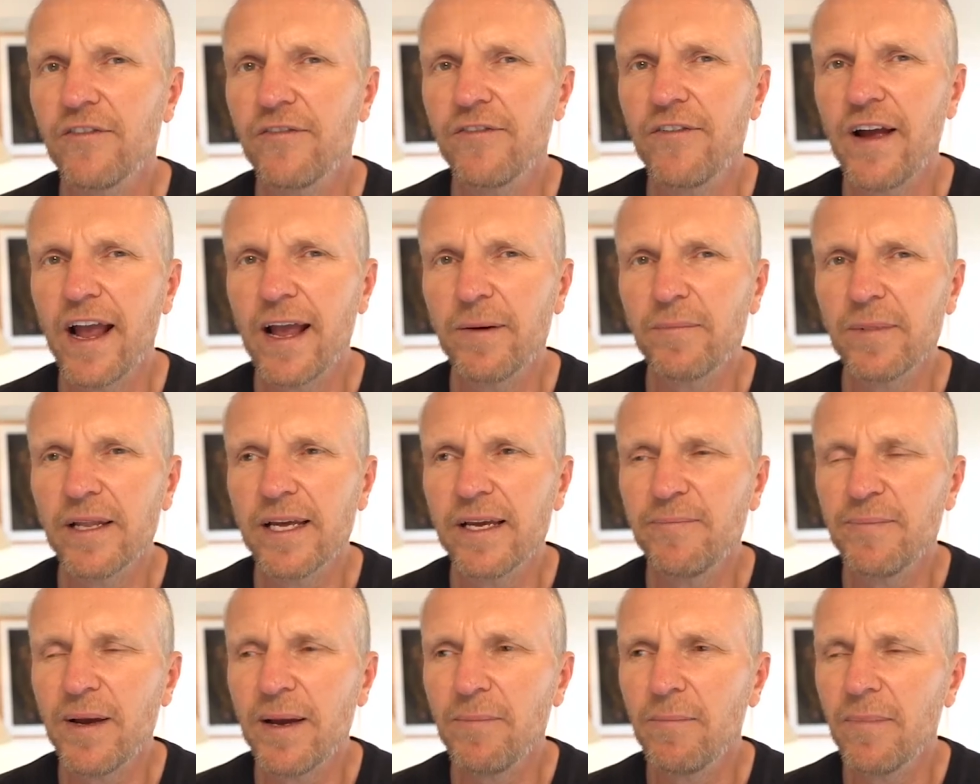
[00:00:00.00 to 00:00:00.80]
a
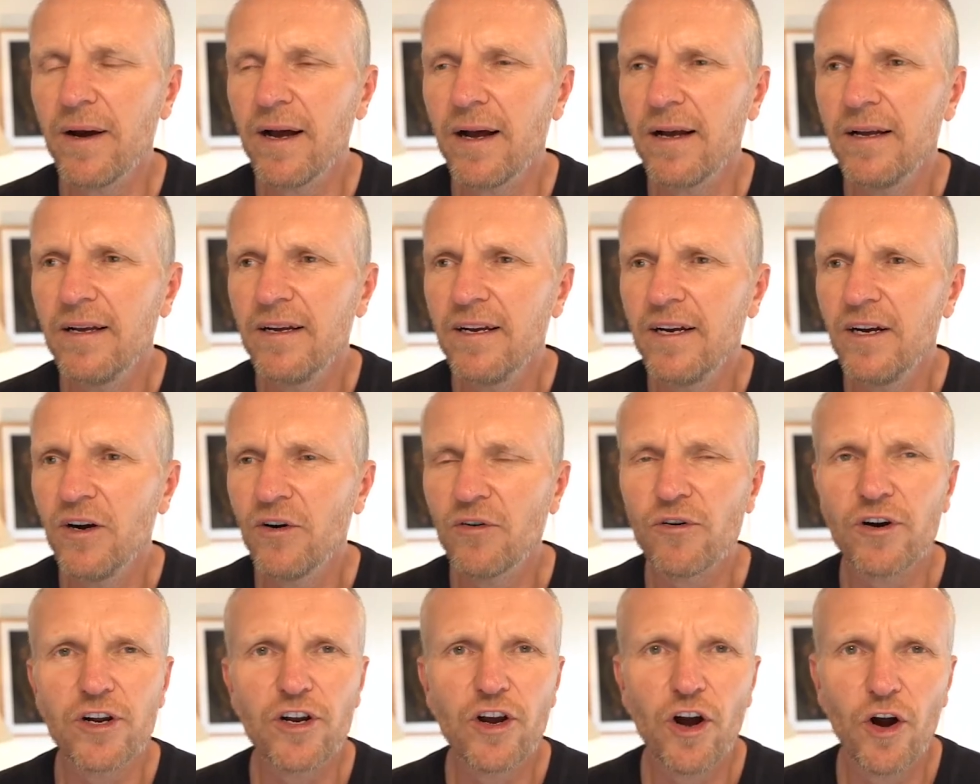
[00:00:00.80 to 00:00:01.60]
family member,
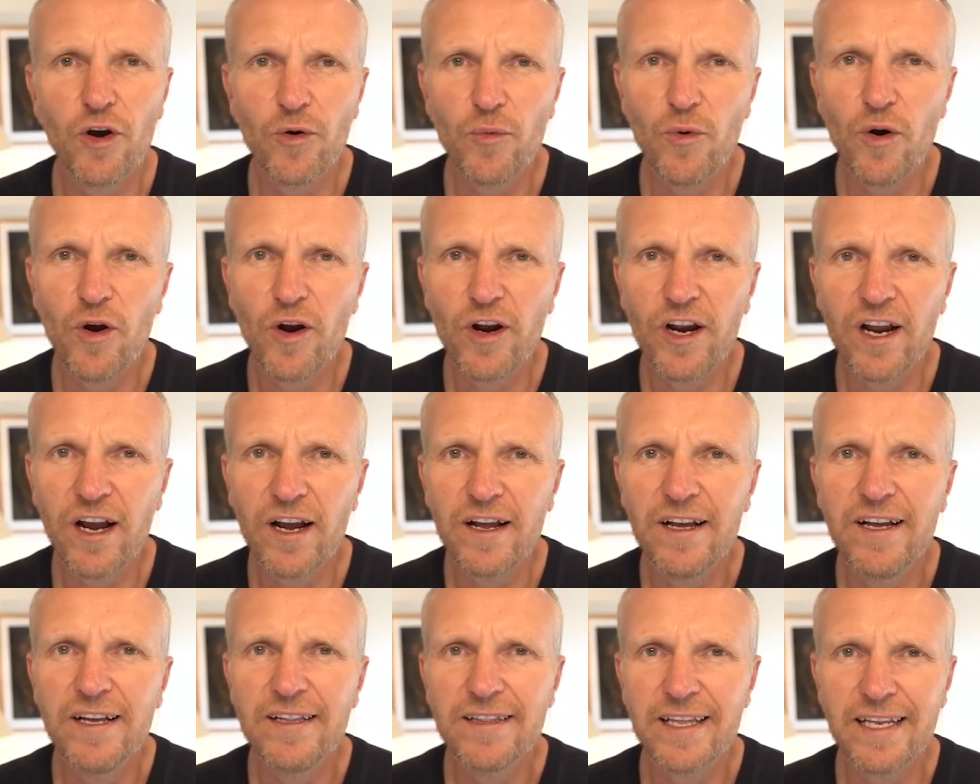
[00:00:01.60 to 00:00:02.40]
or a
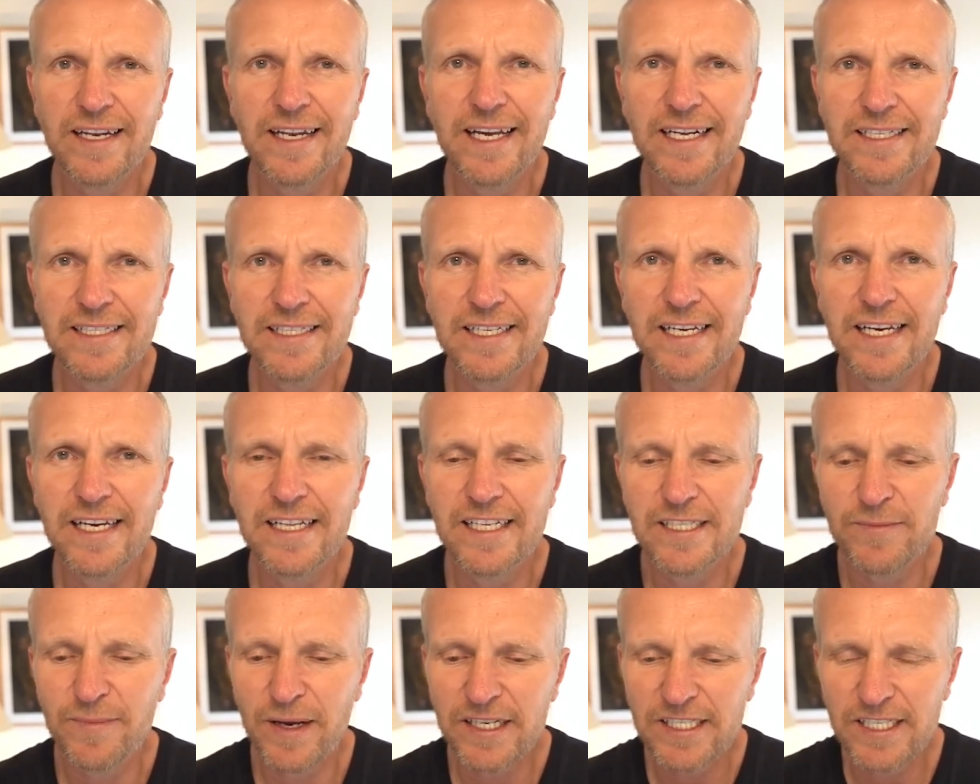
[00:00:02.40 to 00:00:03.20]
coworker that needs to
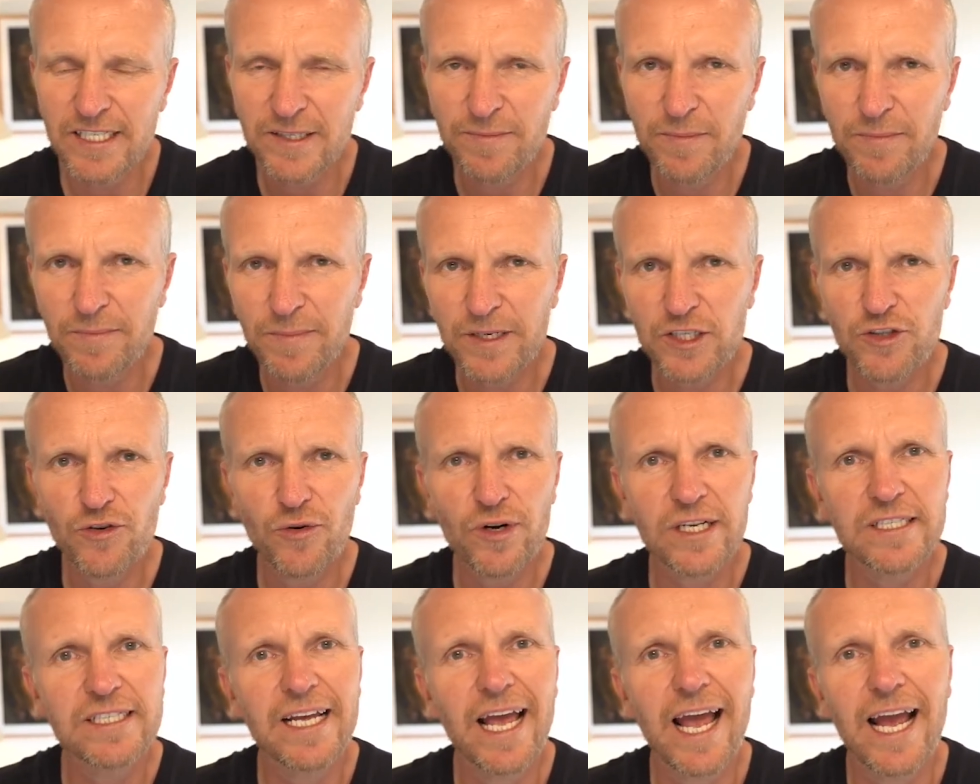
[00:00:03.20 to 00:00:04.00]
hear this message, be
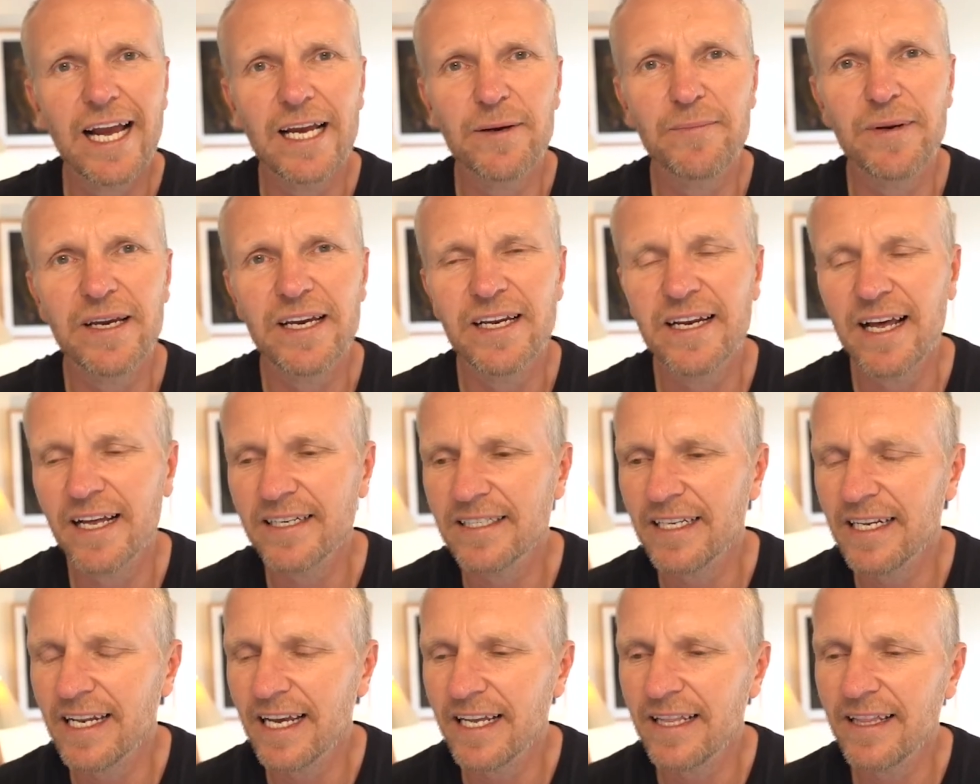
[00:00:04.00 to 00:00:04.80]
sure to tag them in
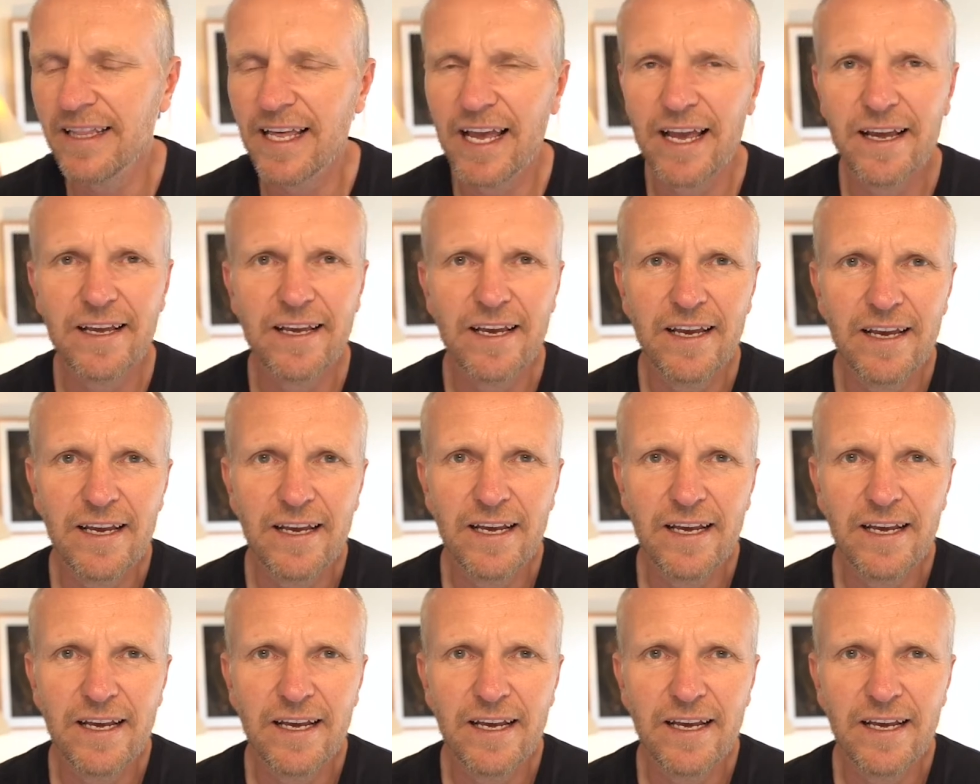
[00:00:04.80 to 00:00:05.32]
underneath there.